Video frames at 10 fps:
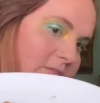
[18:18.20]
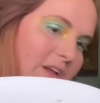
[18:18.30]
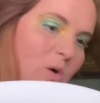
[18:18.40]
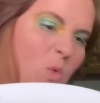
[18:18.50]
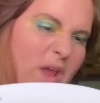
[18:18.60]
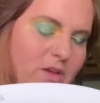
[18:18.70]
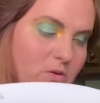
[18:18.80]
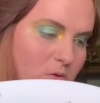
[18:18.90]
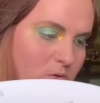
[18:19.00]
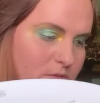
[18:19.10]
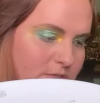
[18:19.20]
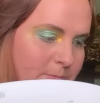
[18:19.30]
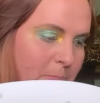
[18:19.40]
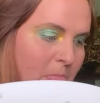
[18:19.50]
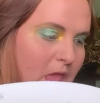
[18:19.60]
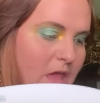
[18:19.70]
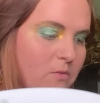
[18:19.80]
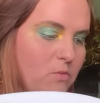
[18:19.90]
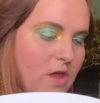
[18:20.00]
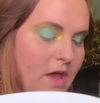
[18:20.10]
kind of like a white gold.
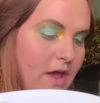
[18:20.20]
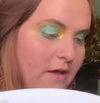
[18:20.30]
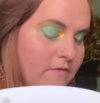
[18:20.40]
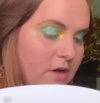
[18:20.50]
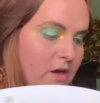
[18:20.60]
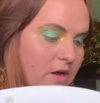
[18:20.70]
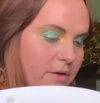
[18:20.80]
And we have